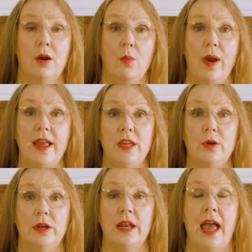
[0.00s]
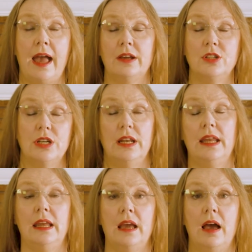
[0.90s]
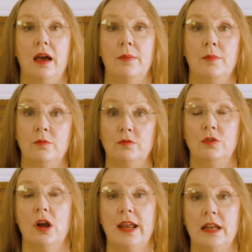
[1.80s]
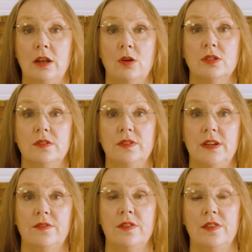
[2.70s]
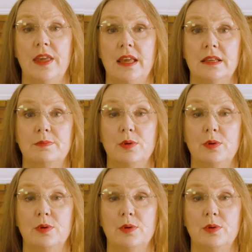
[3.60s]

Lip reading: where you can actually write lots of different things,